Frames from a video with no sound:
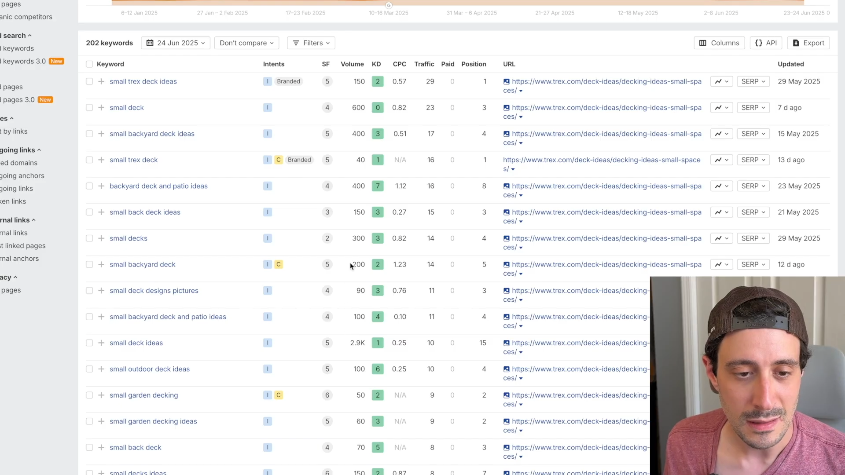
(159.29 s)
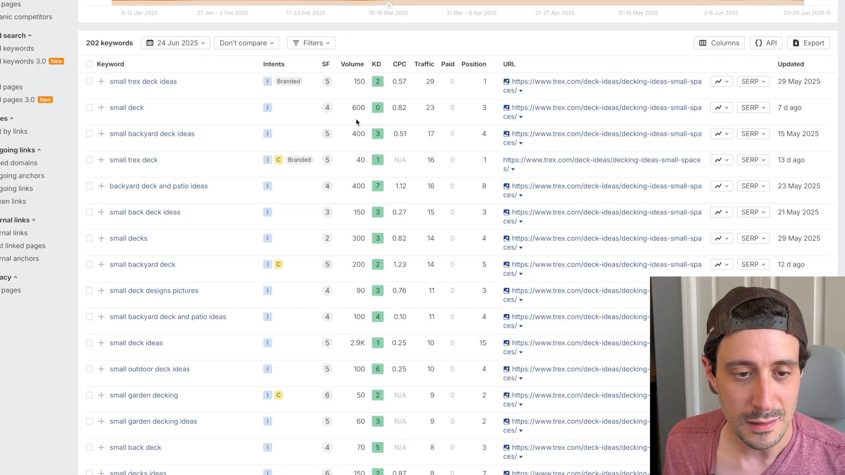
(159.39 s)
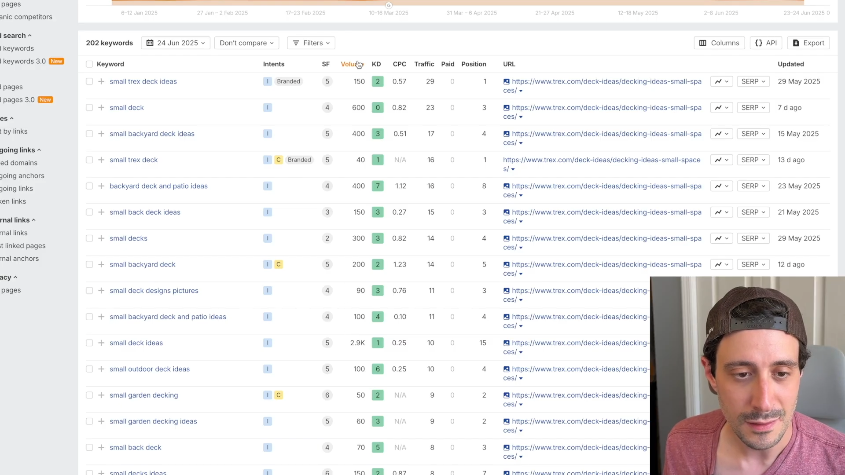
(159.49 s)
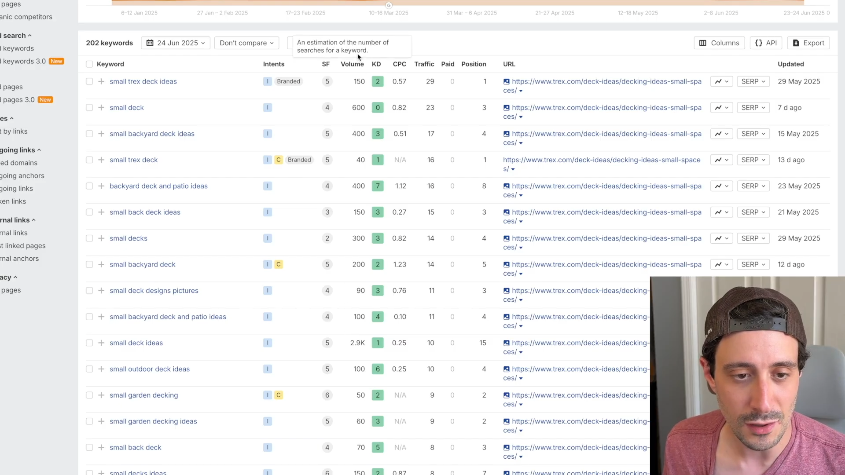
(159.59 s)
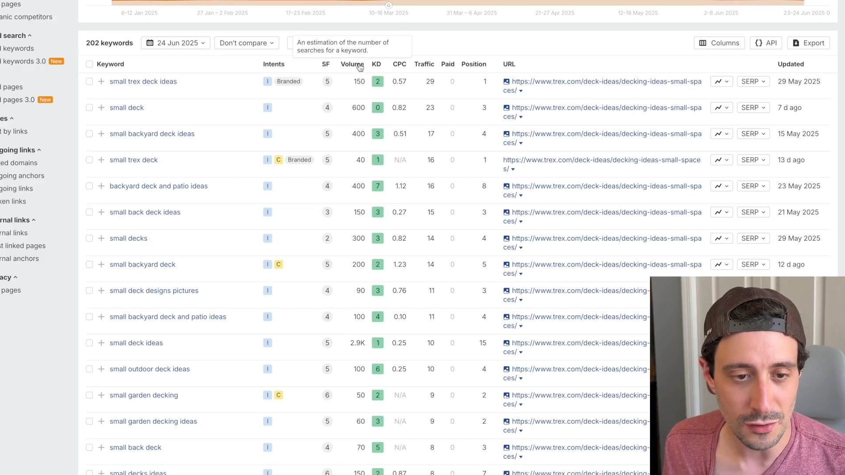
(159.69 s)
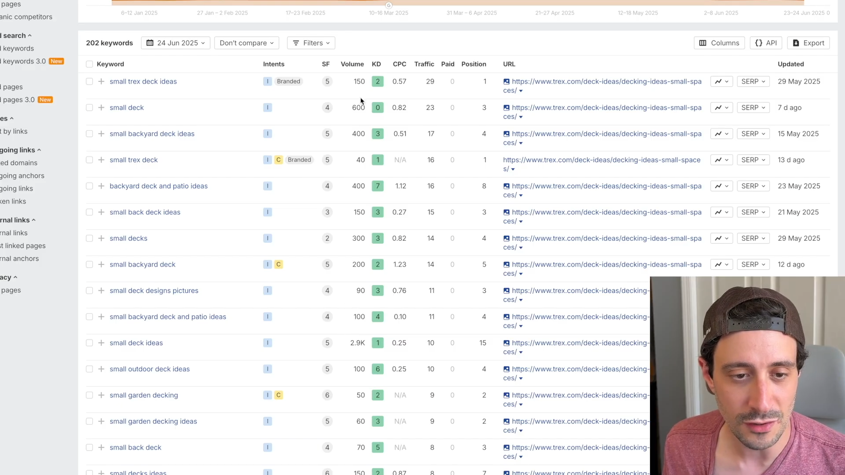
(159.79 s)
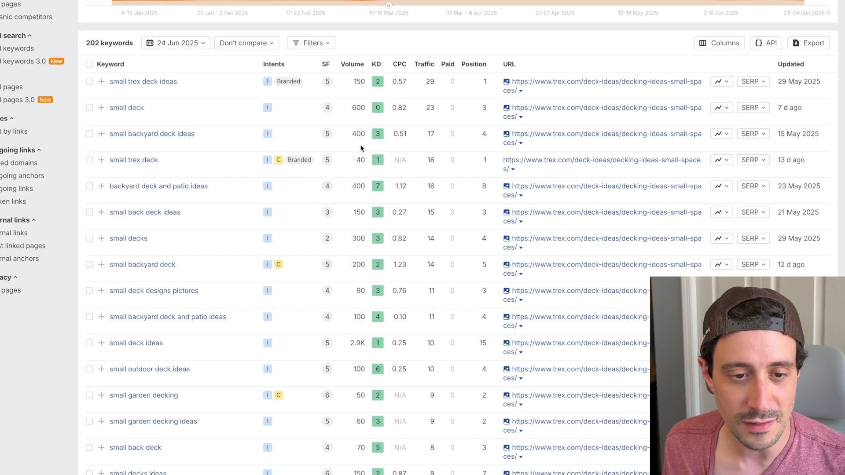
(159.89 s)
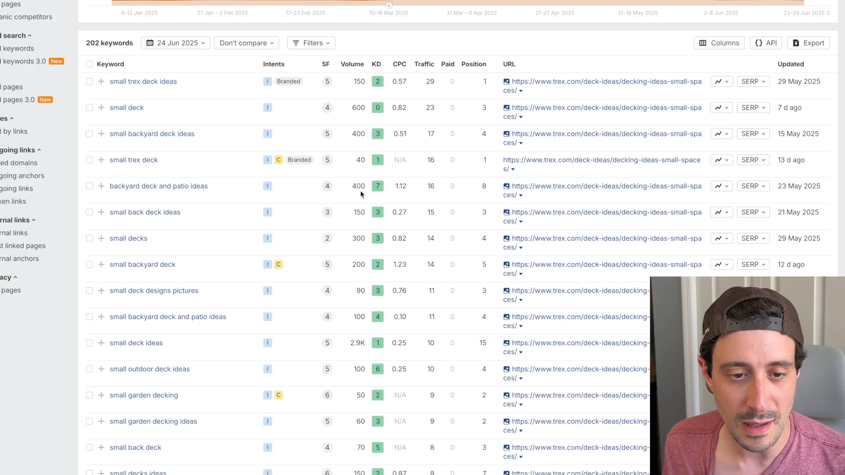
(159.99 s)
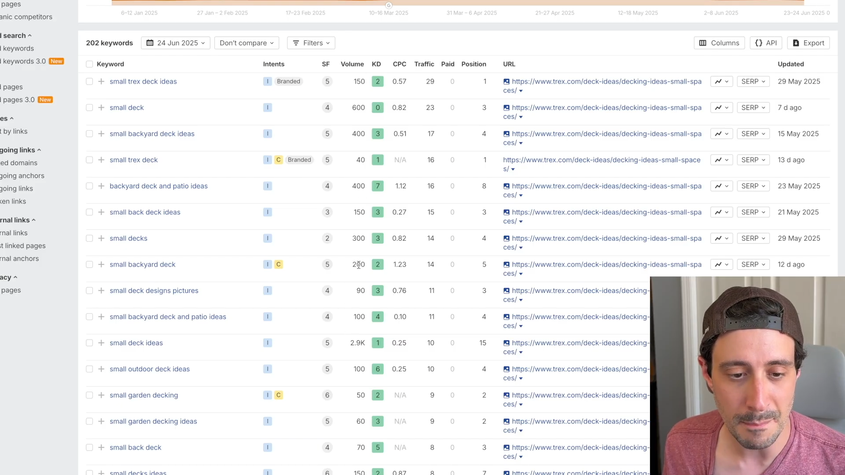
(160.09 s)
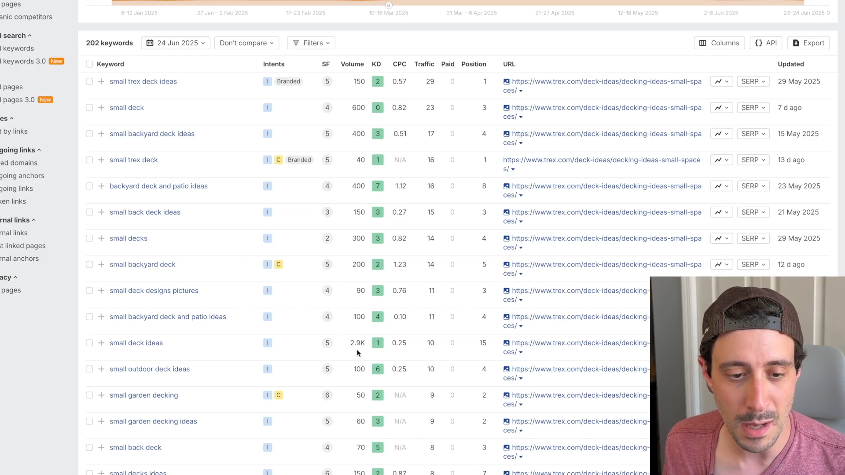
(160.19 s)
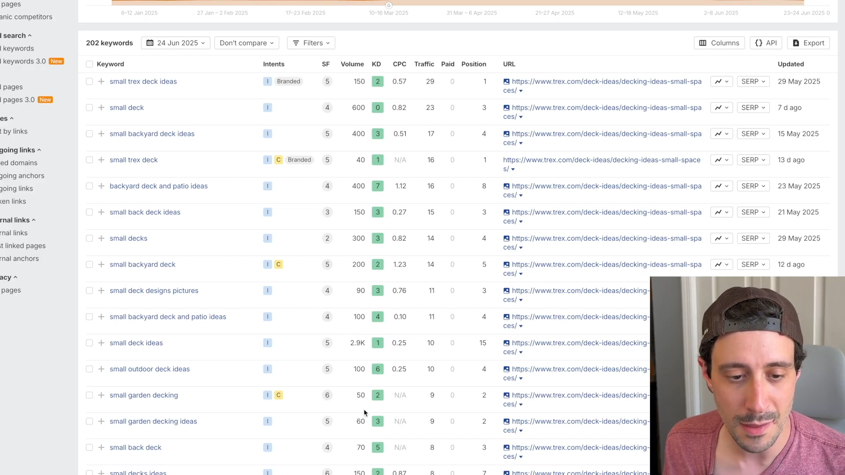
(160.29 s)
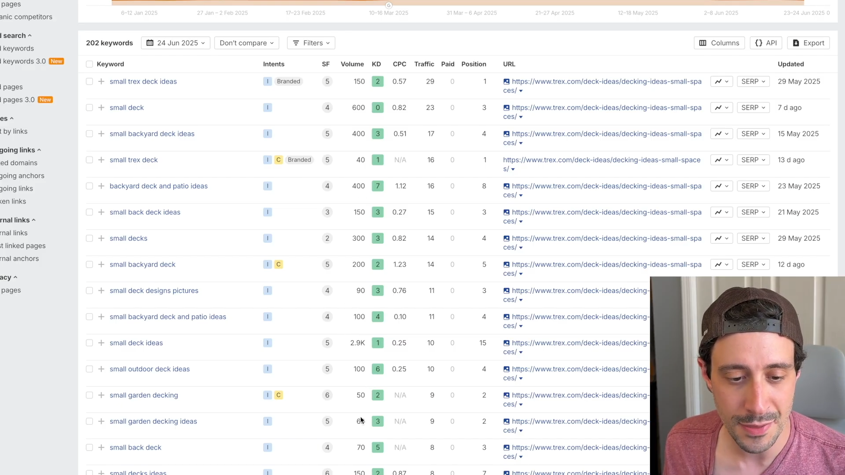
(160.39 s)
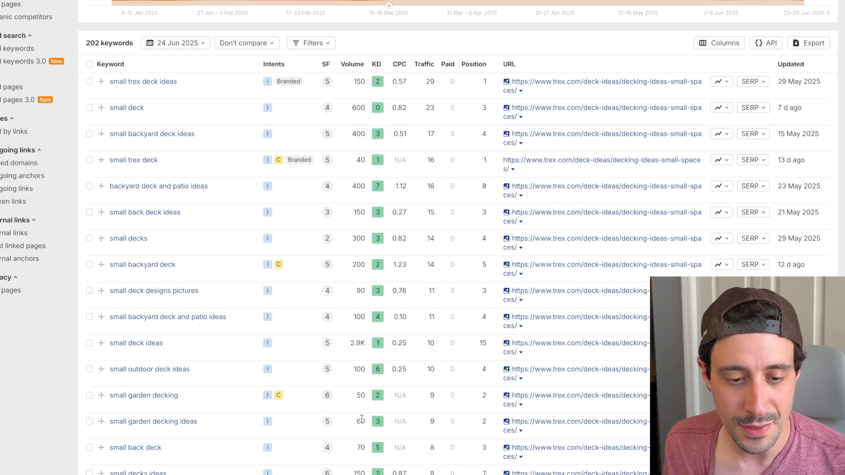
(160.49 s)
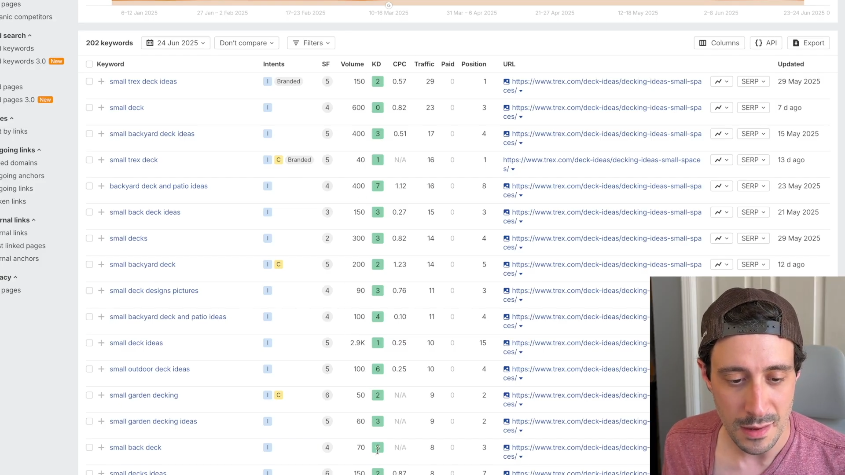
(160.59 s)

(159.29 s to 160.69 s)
searches a month,